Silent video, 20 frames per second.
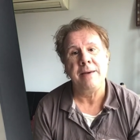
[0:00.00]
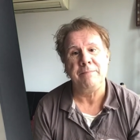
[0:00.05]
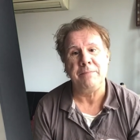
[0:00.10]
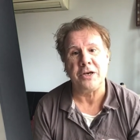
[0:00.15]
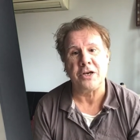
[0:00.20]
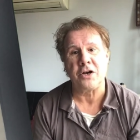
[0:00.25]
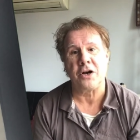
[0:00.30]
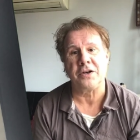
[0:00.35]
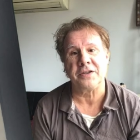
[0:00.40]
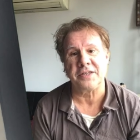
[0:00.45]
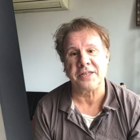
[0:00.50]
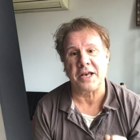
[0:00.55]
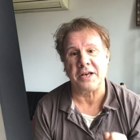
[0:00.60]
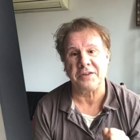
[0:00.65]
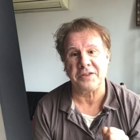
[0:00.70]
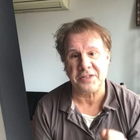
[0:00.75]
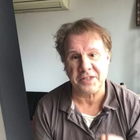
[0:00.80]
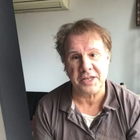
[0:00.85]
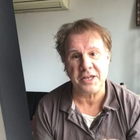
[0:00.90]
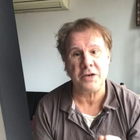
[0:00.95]
because they'll
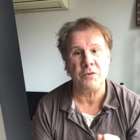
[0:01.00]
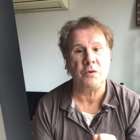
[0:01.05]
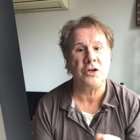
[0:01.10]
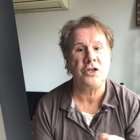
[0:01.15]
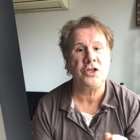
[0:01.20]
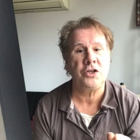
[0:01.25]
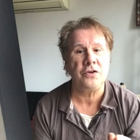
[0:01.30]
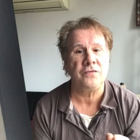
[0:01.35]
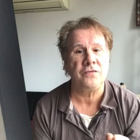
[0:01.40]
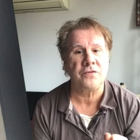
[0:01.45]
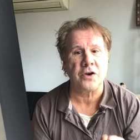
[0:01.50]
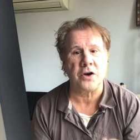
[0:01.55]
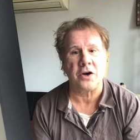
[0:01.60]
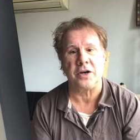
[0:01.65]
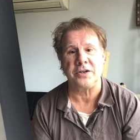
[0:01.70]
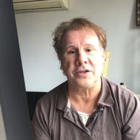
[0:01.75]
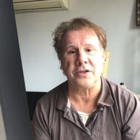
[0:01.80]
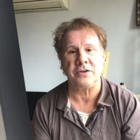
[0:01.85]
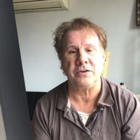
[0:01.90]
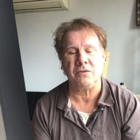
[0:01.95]
see what you've
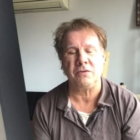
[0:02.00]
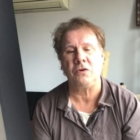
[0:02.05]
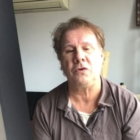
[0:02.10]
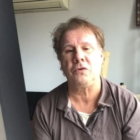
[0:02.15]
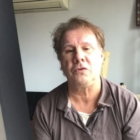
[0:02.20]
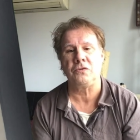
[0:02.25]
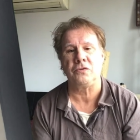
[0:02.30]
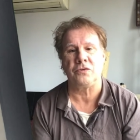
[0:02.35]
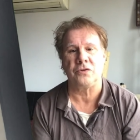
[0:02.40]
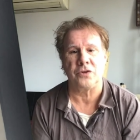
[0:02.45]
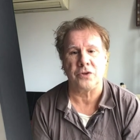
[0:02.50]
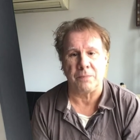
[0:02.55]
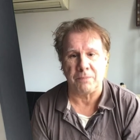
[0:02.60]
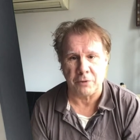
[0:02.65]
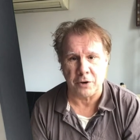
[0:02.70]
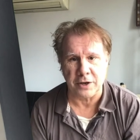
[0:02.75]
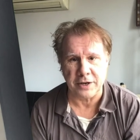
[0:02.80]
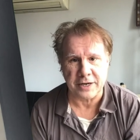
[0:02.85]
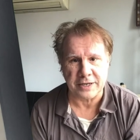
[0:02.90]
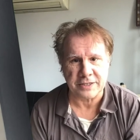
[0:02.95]
got, all the
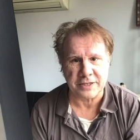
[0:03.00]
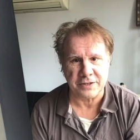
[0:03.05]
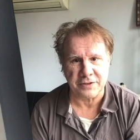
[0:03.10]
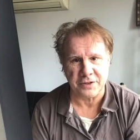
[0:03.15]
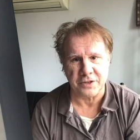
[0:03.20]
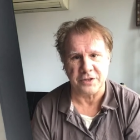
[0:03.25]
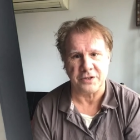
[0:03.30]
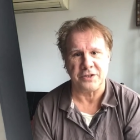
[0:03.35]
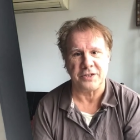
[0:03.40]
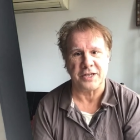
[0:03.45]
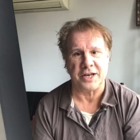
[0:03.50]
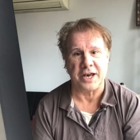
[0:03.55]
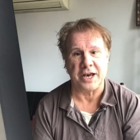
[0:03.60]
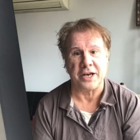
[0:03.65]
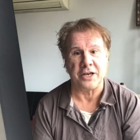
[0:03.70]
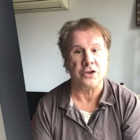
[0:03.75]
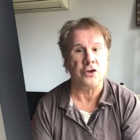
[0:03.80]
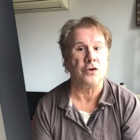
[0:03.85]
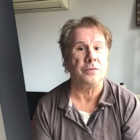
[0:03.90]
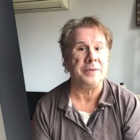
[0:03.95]
product
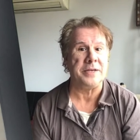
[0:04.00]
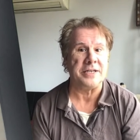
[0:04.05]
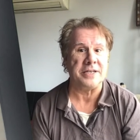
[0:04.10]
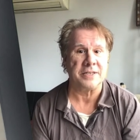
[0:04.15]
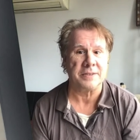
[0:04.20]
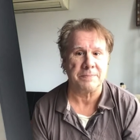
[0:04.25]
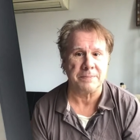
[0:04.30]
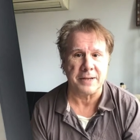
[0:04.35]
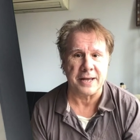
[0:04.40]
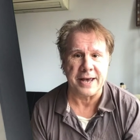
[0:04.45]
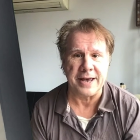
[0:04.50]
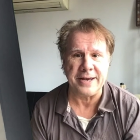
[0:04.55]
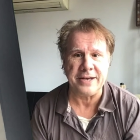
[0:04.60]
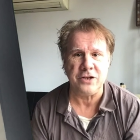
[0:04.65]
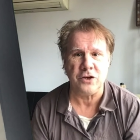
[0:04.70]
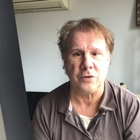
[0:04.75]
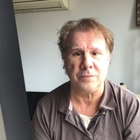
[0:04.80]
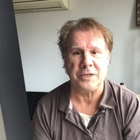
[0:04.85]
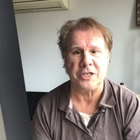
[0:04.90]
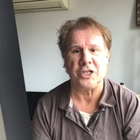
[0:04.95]
that you'll be
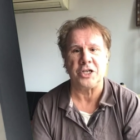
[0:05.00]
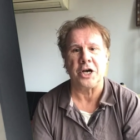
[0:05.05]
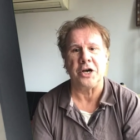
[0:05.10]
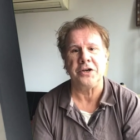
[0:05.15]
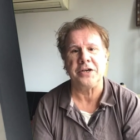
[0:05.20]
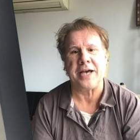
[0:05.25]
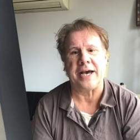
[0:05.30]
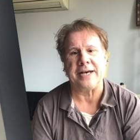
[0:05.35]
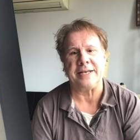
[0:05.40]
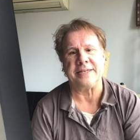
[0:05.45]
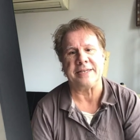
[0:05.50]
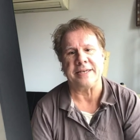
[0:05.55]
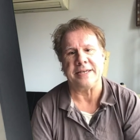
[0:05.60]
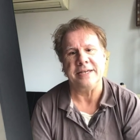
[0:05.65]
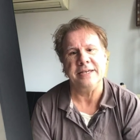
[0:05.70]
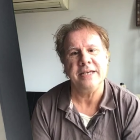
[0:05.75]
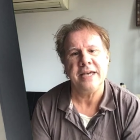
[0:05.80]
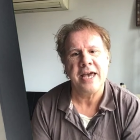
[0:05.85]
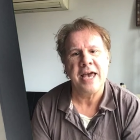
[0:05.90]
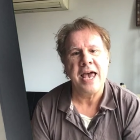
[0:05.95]
displaying, you'll be
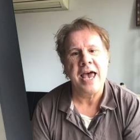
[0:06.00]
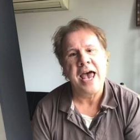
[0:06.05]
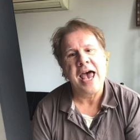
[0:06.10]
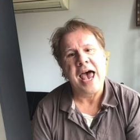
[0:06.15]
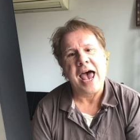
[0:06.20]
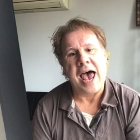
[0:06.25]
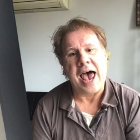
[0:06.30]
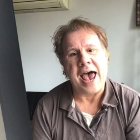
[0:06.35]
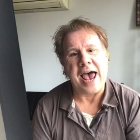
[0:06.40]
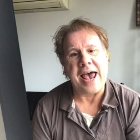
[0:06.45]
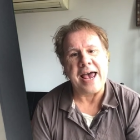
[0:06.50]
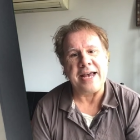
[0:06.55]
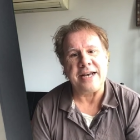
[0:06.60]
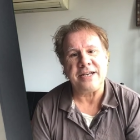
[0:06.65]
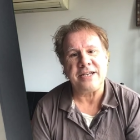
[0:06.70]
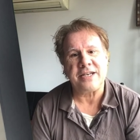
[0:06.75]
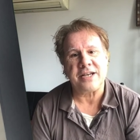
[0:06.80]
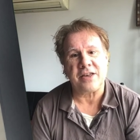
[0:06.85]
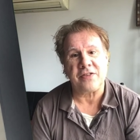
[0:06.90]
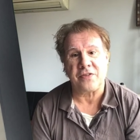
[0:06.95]
showcasing,
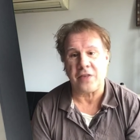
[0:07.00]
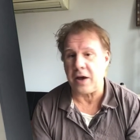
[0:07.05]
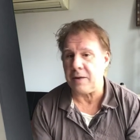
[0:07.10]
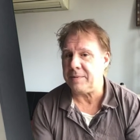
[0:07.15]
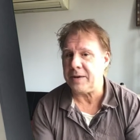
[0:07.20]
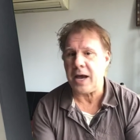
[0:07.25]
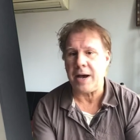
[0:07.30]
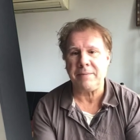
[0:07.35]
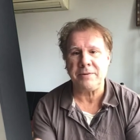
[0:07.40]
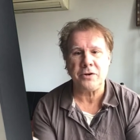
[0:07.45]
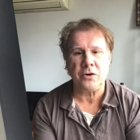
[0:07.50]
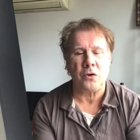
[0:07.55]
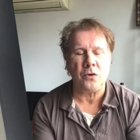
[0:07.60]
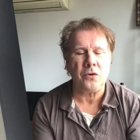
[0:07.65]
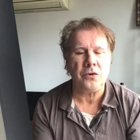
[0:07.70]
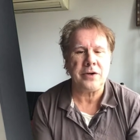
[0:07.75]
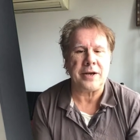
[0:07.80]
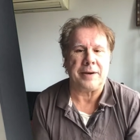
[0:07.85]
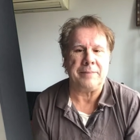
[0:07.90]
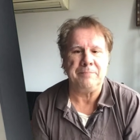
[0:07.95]
and they'll be able to
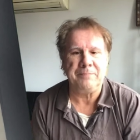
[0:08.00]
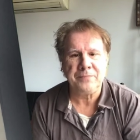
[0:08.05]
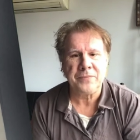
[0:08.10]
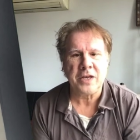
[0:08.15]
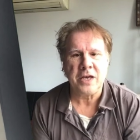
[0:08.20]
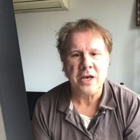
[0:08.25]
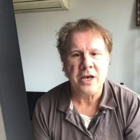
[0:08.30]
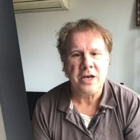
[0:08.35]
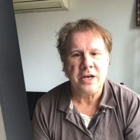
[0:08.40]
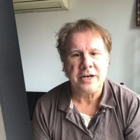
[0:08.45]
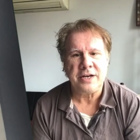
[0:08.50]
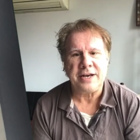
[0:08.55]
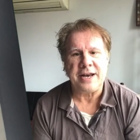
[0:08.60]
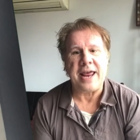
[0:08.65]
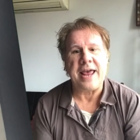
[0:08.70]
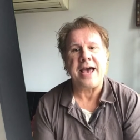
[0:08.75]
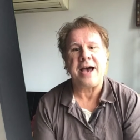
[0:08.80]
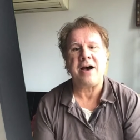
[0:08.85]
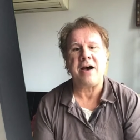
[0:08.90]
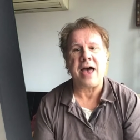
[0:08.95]
order.
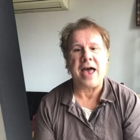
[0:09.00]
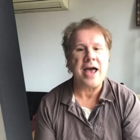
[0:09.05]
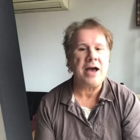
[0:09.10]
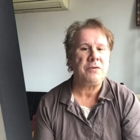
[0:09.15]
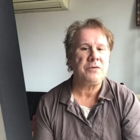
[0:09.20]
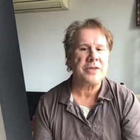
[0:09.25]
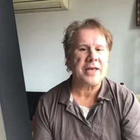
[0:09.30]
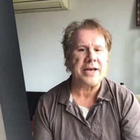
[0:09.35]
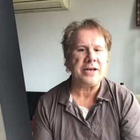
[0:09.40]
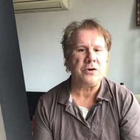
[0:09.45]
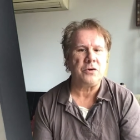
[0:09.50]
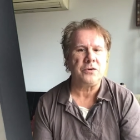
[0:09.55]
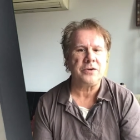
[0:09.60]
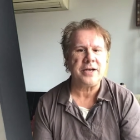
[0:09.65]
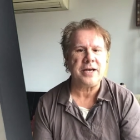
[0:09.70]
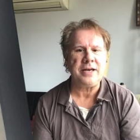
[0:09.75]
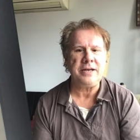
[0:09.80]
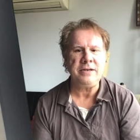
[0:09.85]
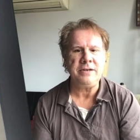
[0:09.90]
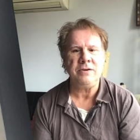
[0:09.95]
Now, how will they
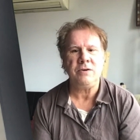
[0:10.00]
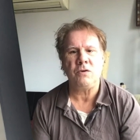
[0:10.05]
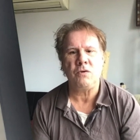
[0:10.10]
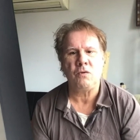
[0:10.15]
order?